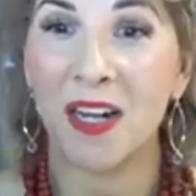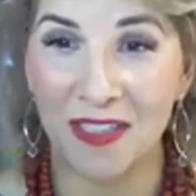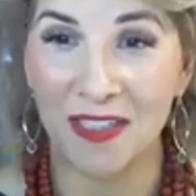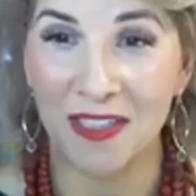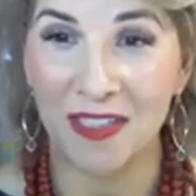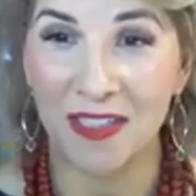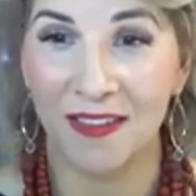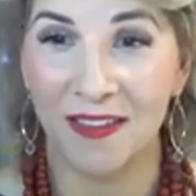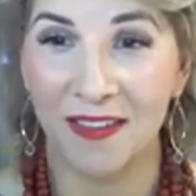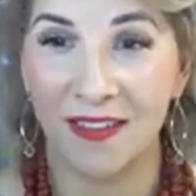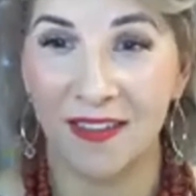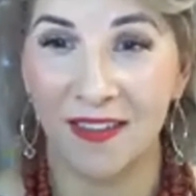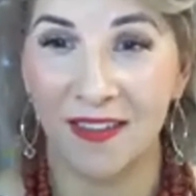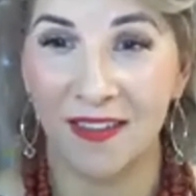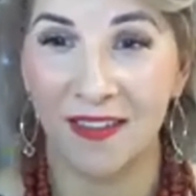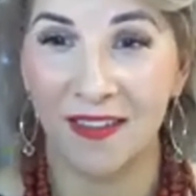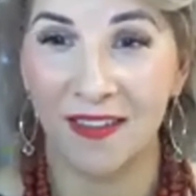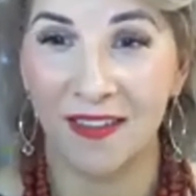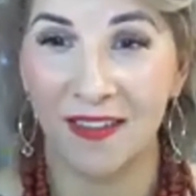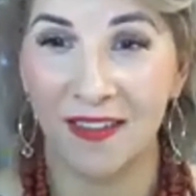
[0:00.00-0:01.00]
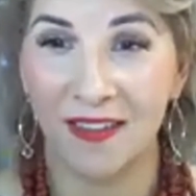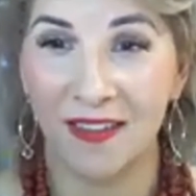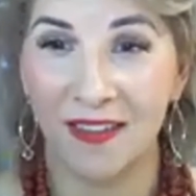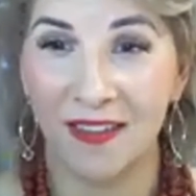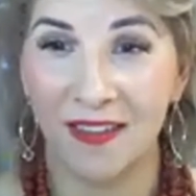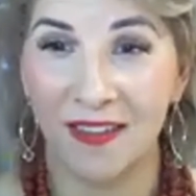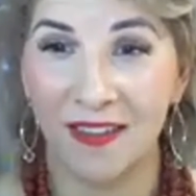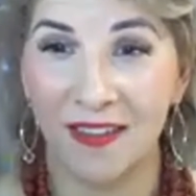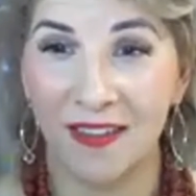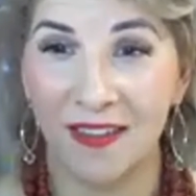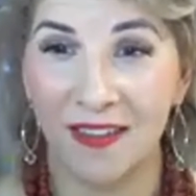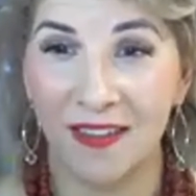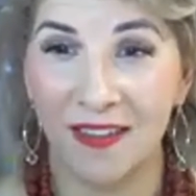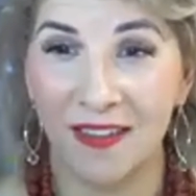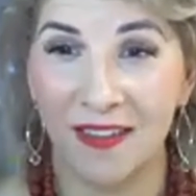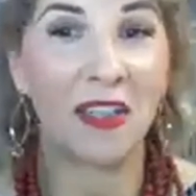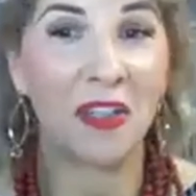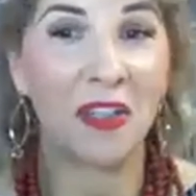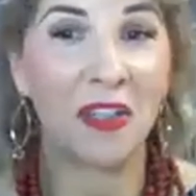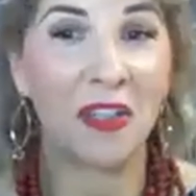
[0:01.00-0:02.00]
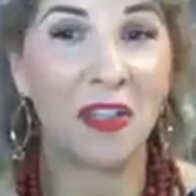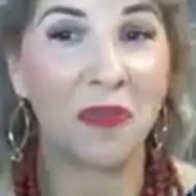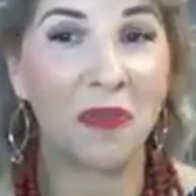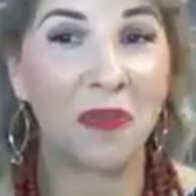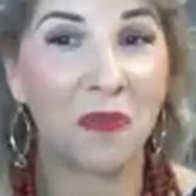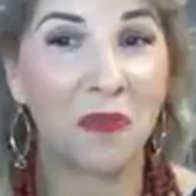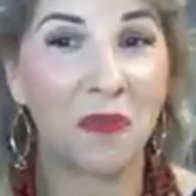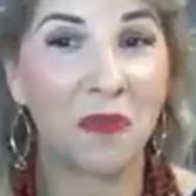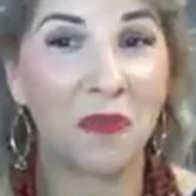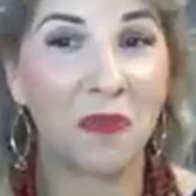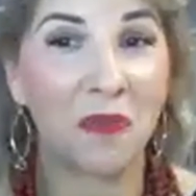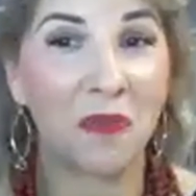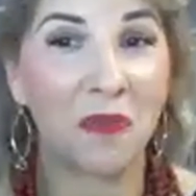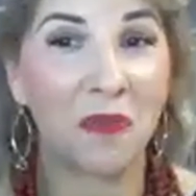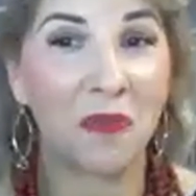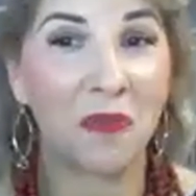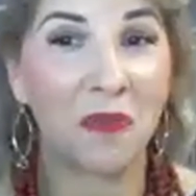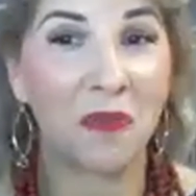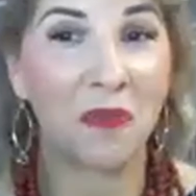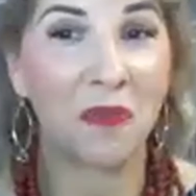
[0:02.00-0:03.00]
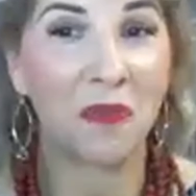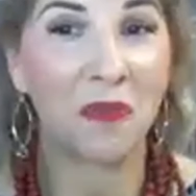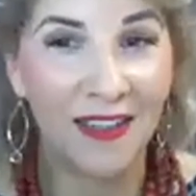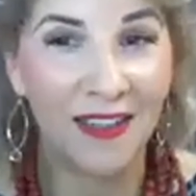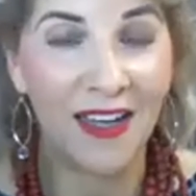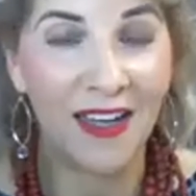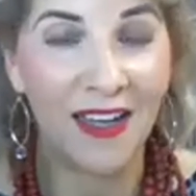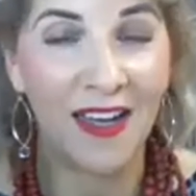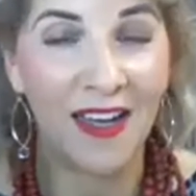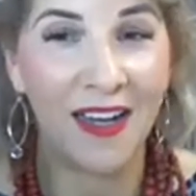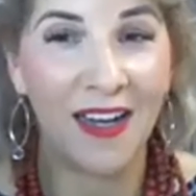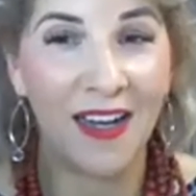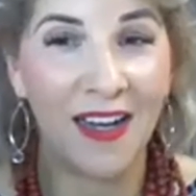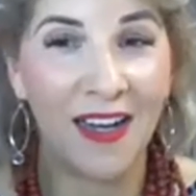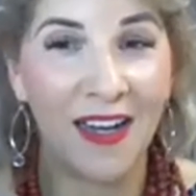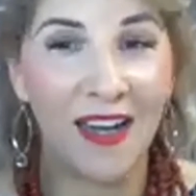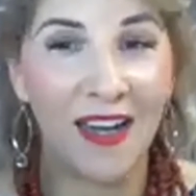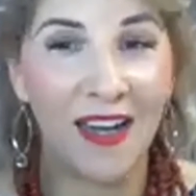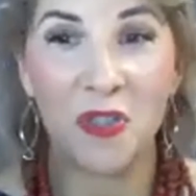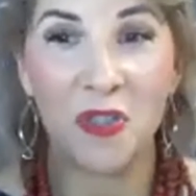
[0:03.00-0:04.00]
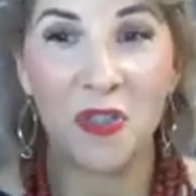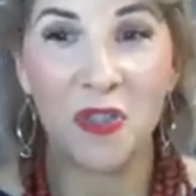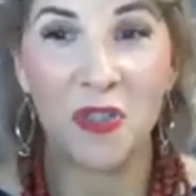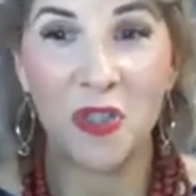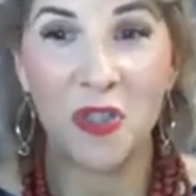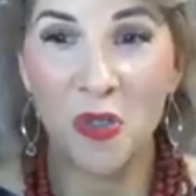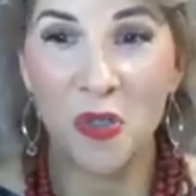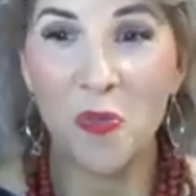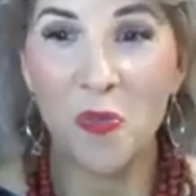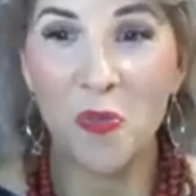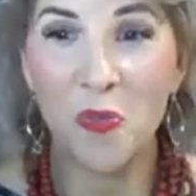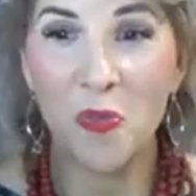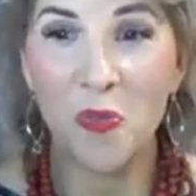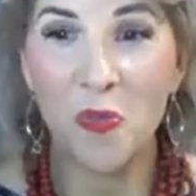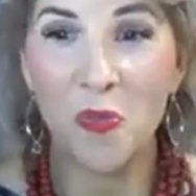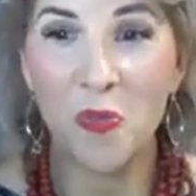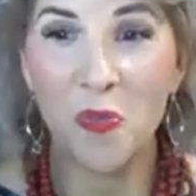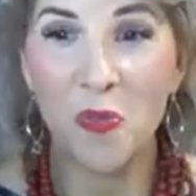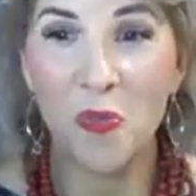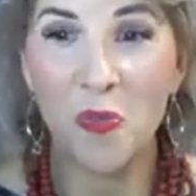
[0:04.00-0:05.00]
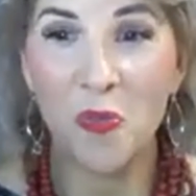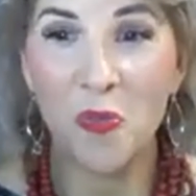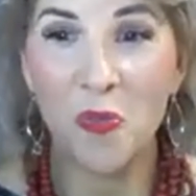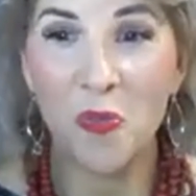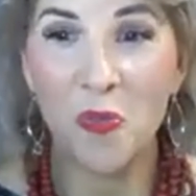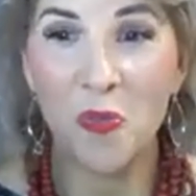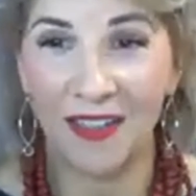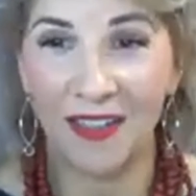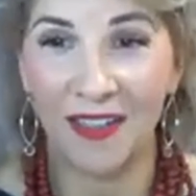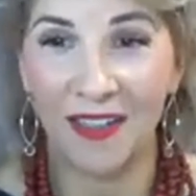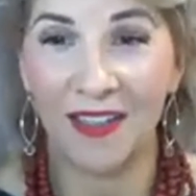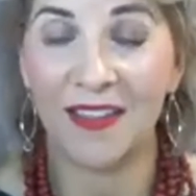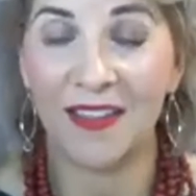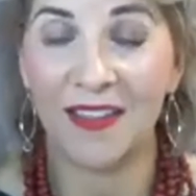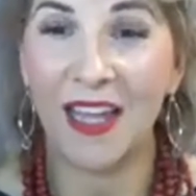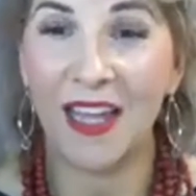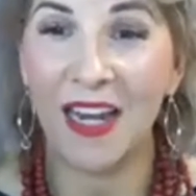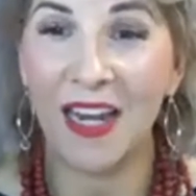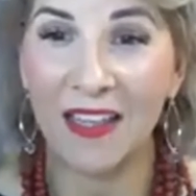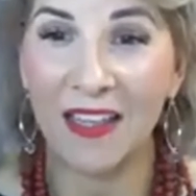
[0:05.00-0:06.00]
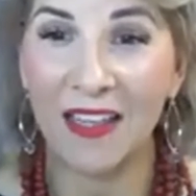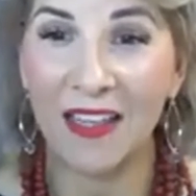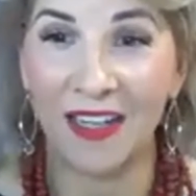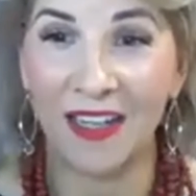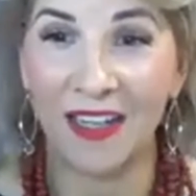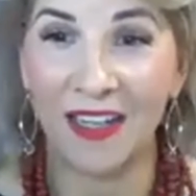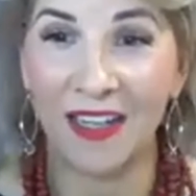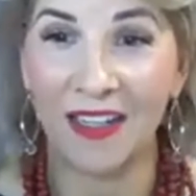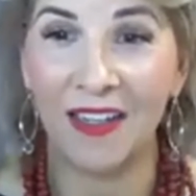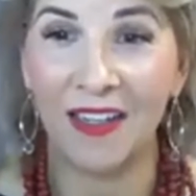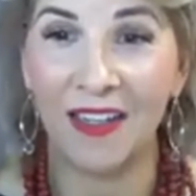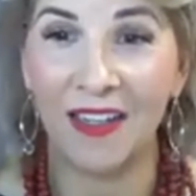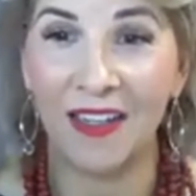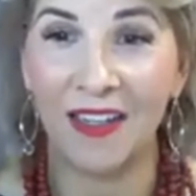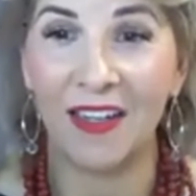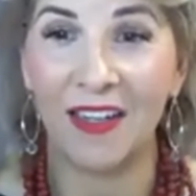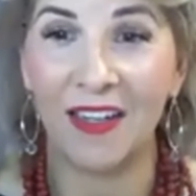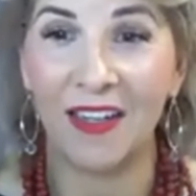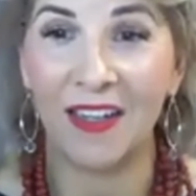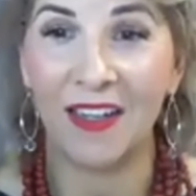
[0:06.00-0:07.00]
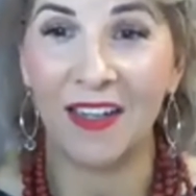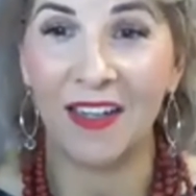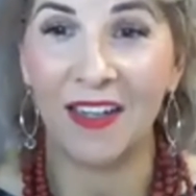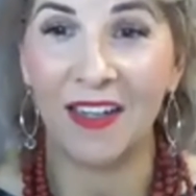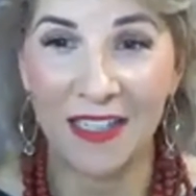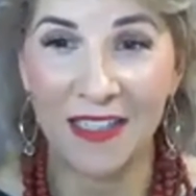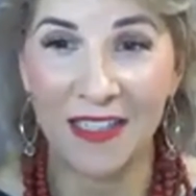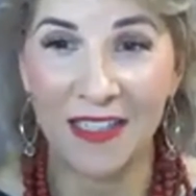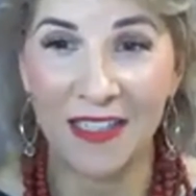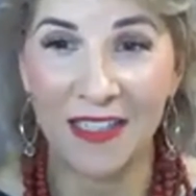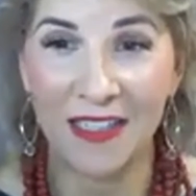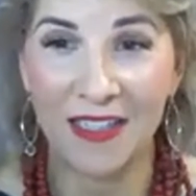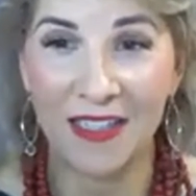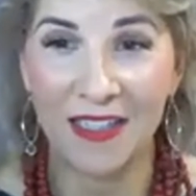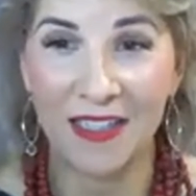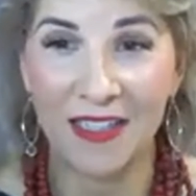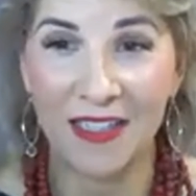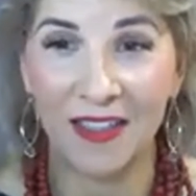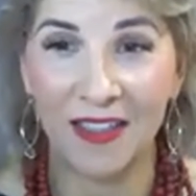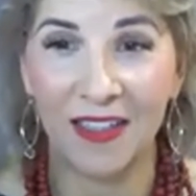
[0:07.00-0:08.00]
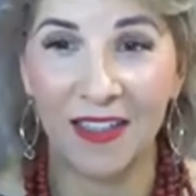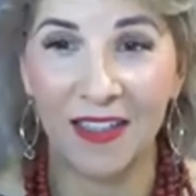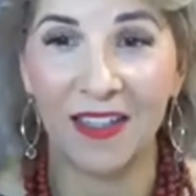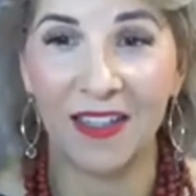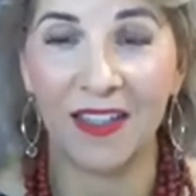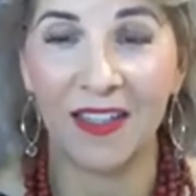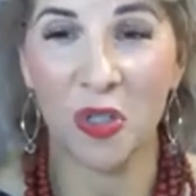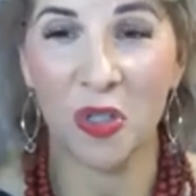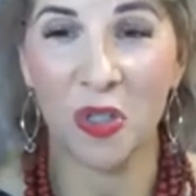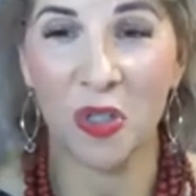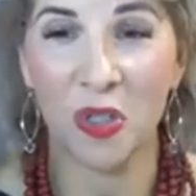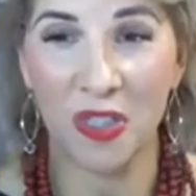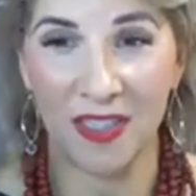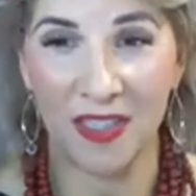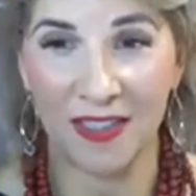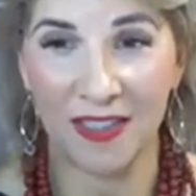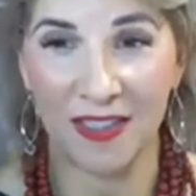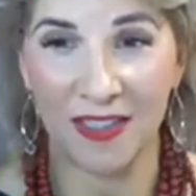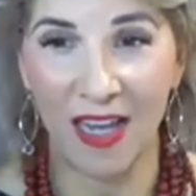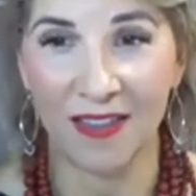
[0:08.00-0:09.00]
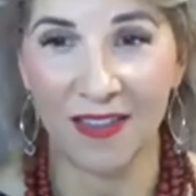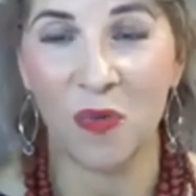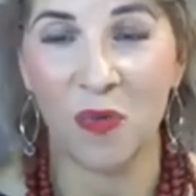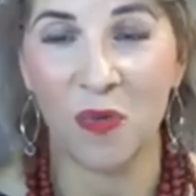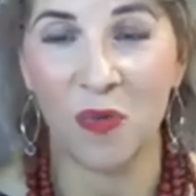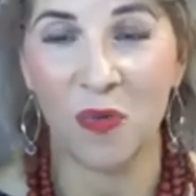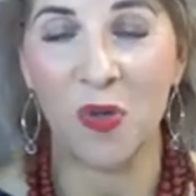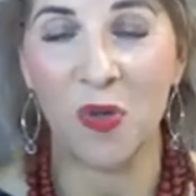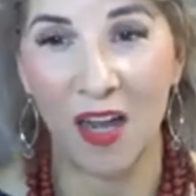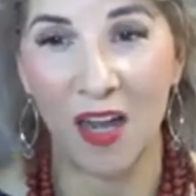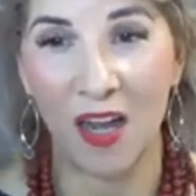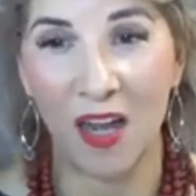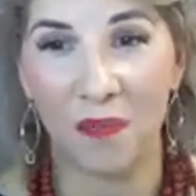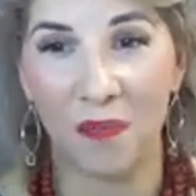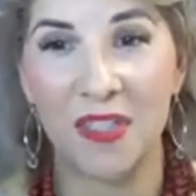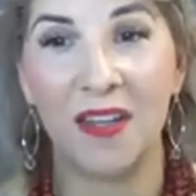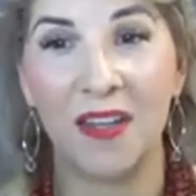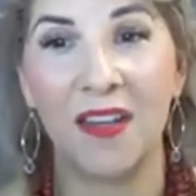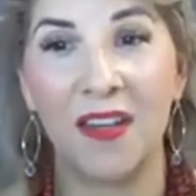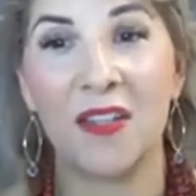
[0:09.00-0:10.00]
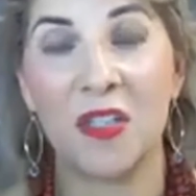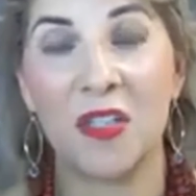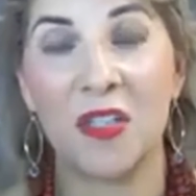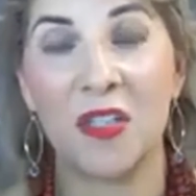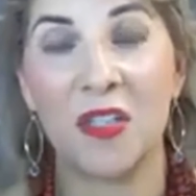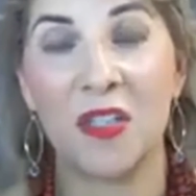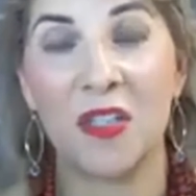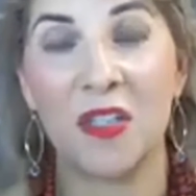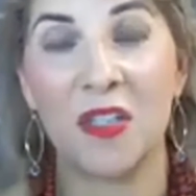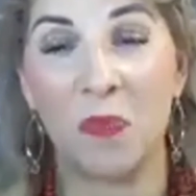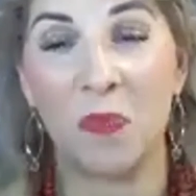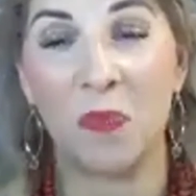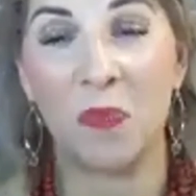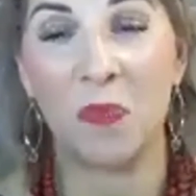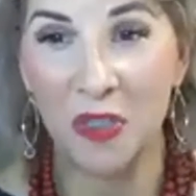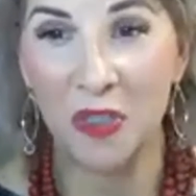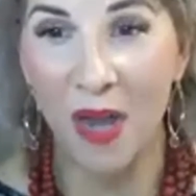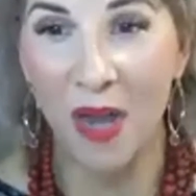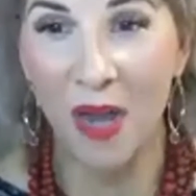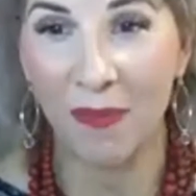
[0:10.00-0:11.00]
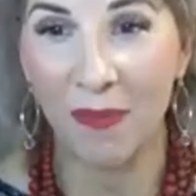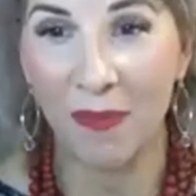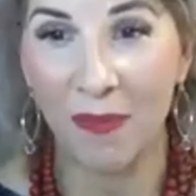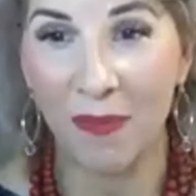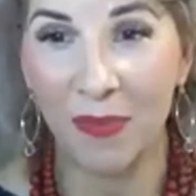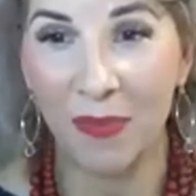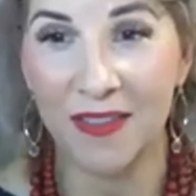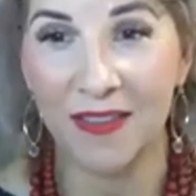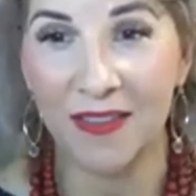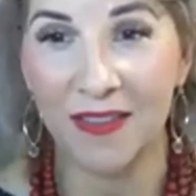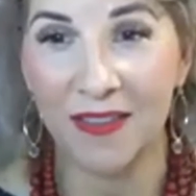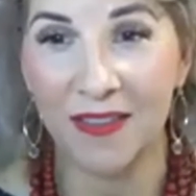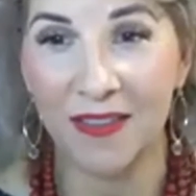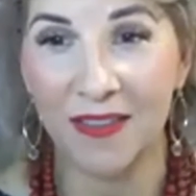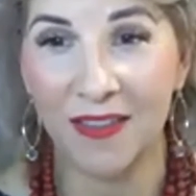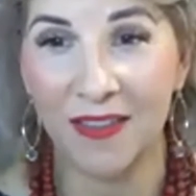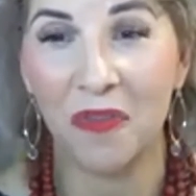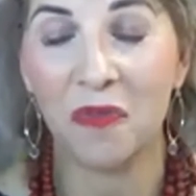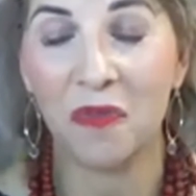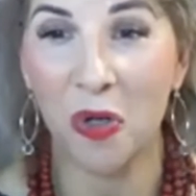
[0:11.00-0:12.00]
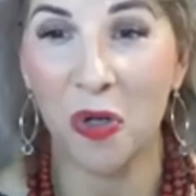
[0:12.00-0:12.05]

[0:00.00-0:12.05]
take you on a little virtual tour of two pillars that I think create your success when it comes to building new habits for core confidence.